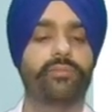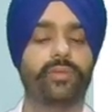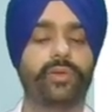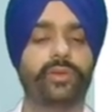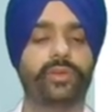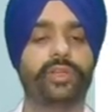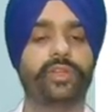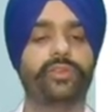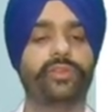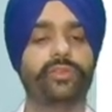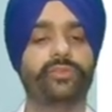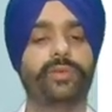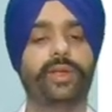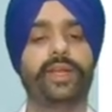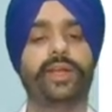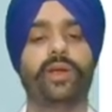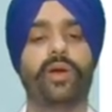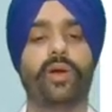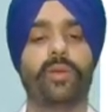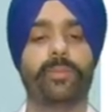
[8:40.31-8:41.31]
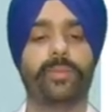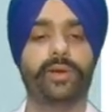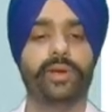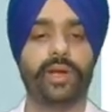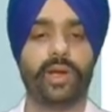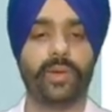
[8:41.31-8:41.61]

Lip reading: This is very common